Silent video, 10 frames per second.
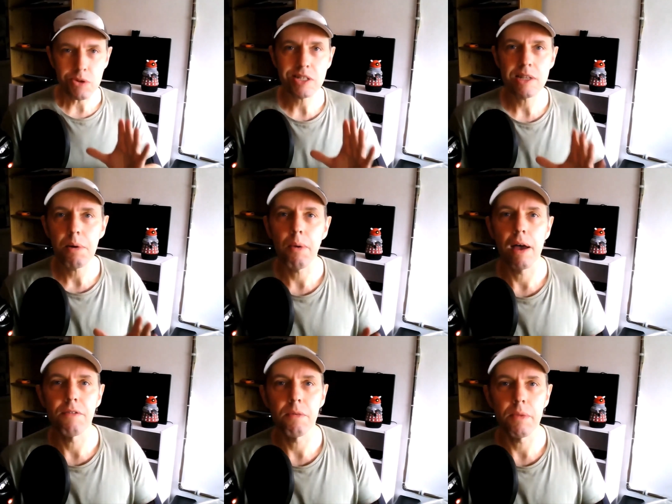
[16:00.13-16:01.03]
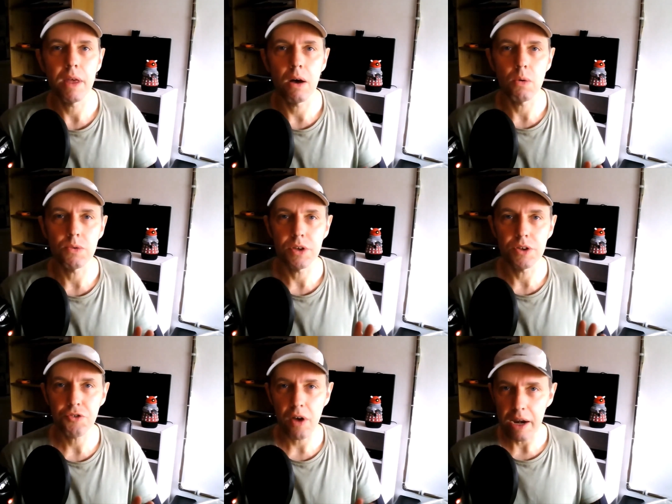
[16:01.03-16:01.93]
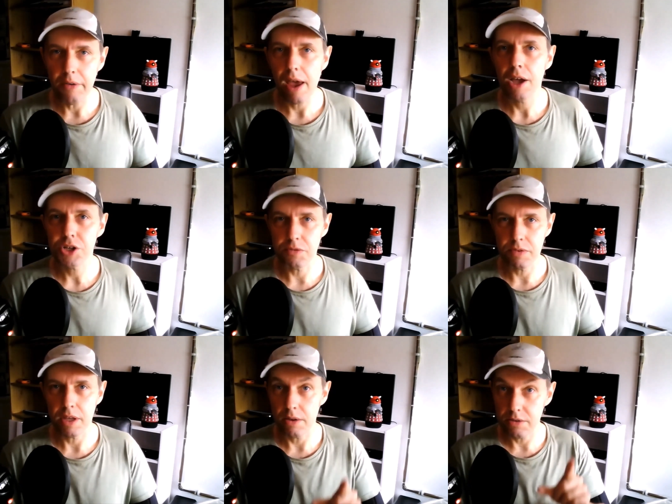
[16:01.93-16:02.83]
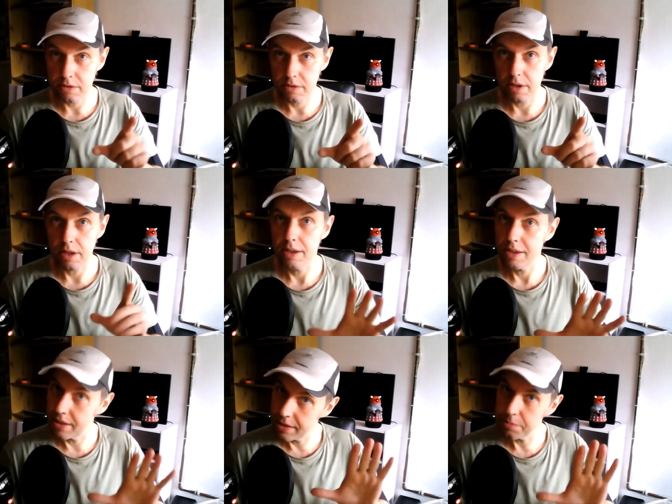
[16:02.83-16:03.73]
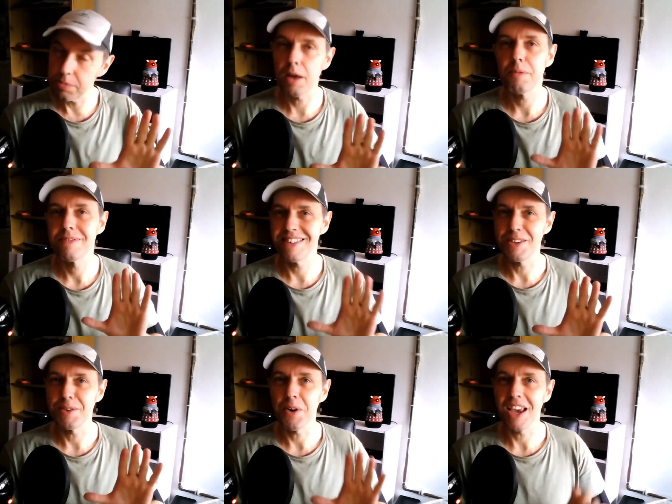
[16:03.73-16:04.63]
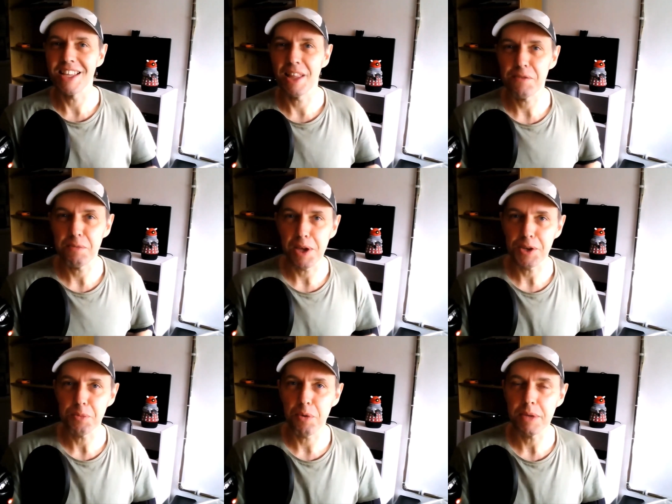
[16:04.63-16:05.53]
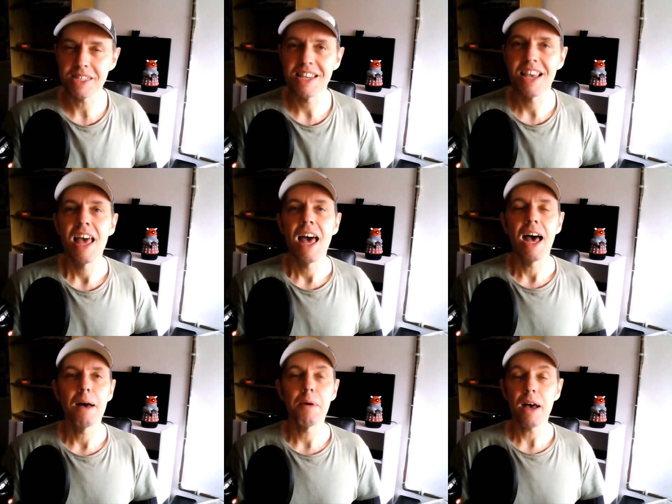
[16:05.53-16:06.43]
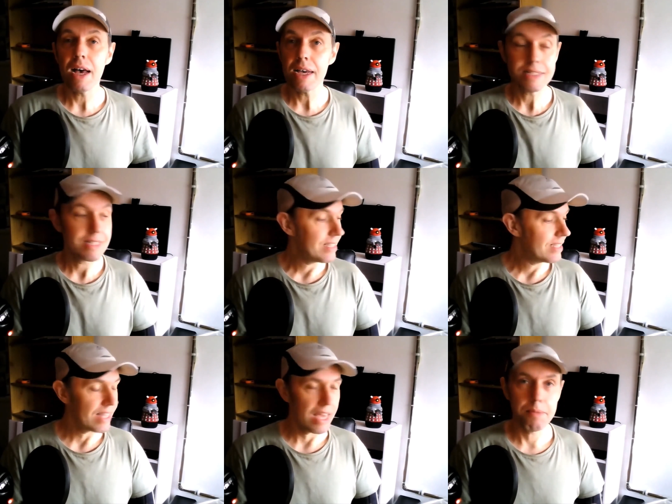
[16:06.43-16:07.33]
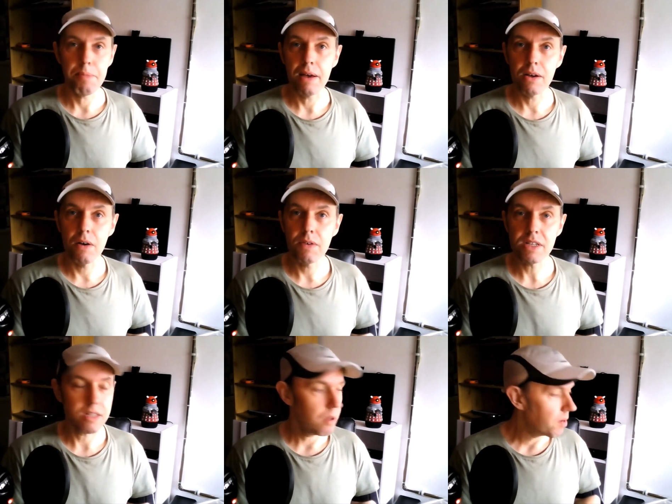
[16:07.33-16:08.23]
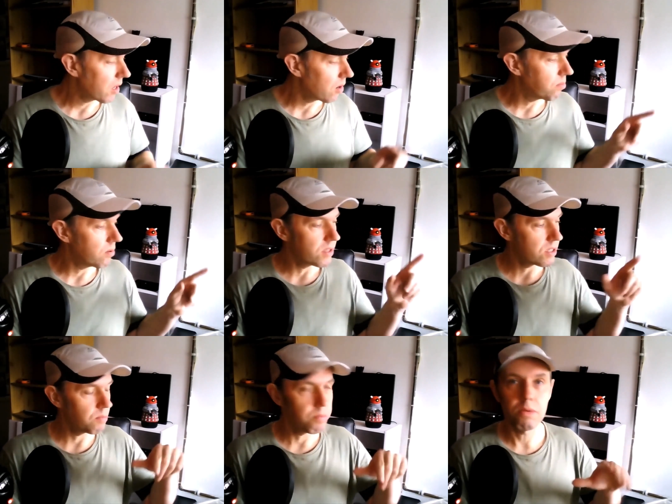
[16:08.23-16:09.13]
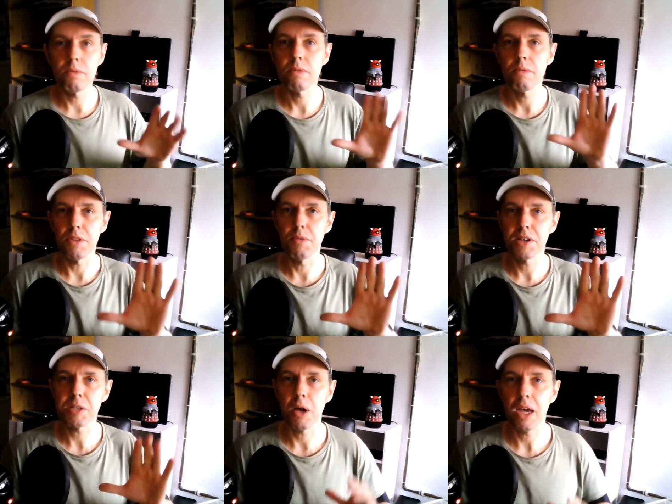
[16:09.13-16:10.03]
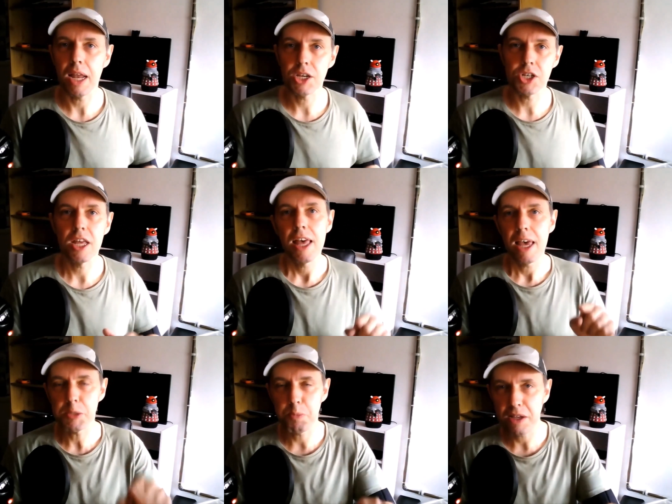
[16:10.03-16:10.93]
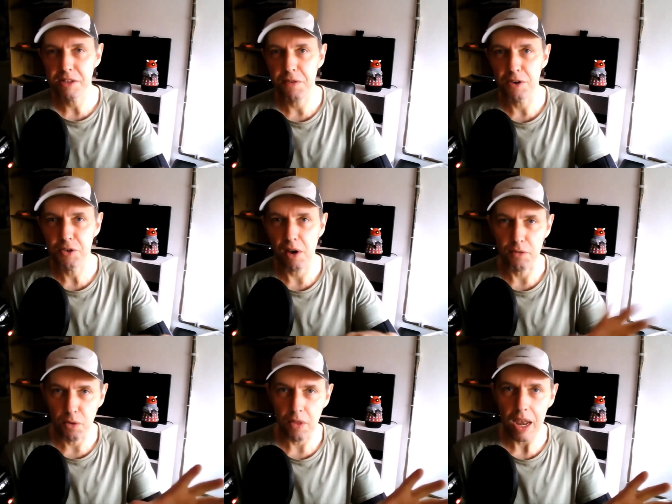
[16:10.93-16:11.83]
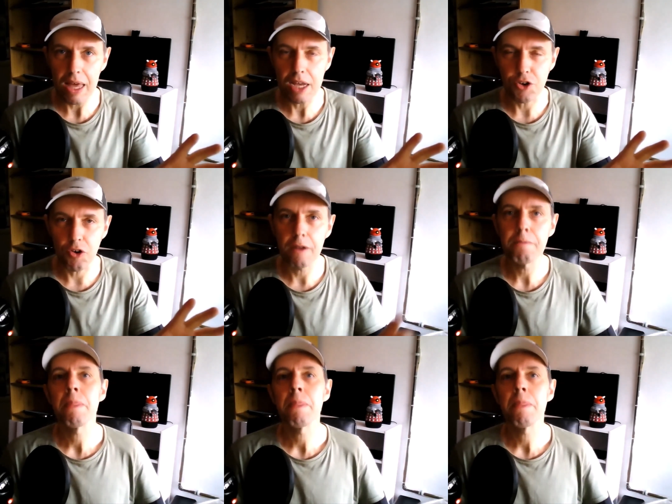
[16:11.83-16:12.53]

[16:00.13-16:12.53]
step away from the old trailer reaction videos, but you won't get any of that from me, I do promise. That about covers it. I'm going to go and put this up with the rest of my collection. Expect a photograph of all that later on.